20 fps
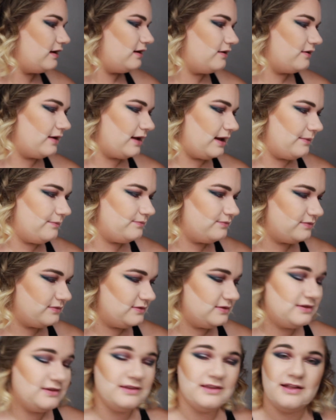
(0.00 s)
Okay,
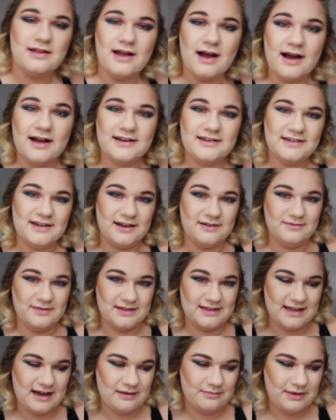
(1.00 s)
not done
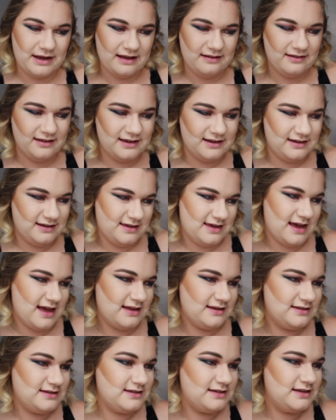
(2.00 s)
with that palette
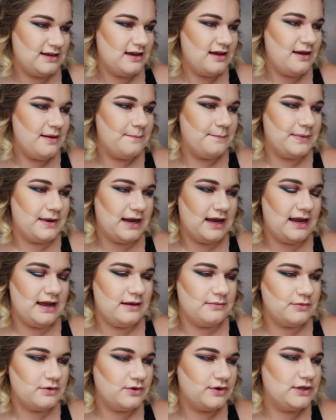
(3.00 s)
yet, but I
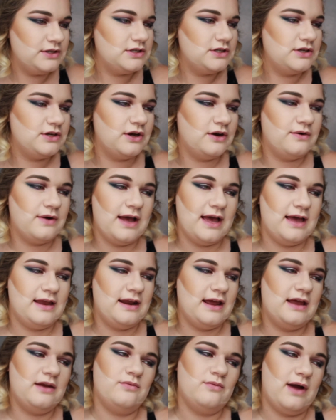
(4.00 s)
am going to go
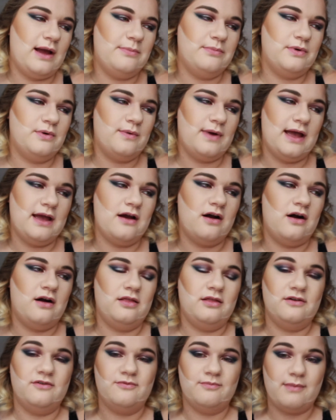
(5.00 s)
ahead and wipe away
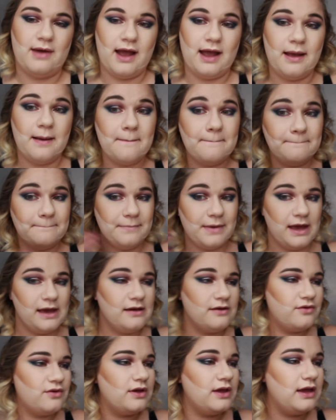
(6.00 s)
all of my
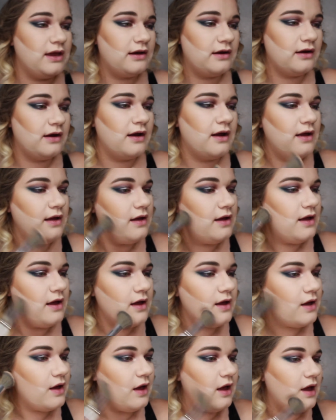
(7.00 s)
bake here
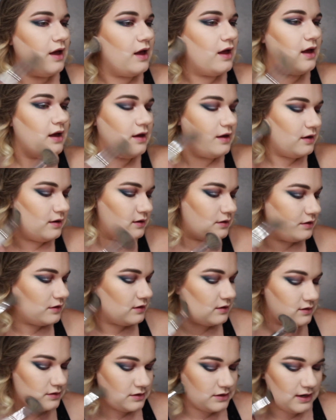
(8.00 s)

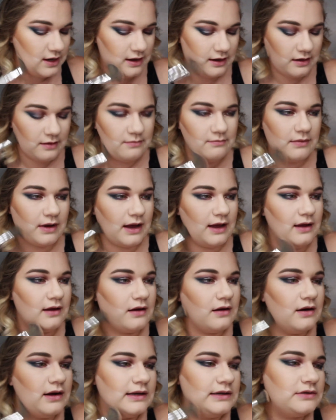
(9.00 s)
and take my
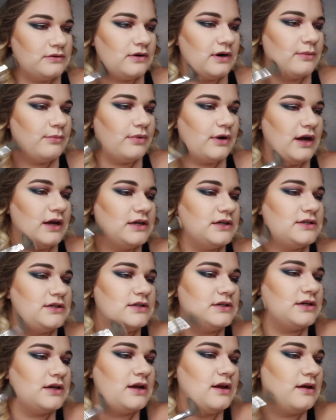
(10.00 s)
contour
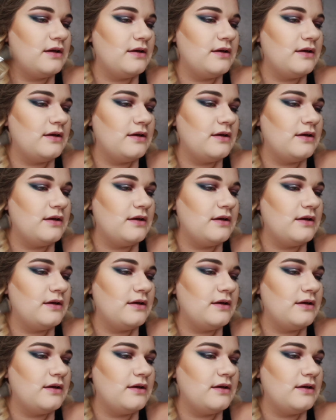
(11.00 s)
brush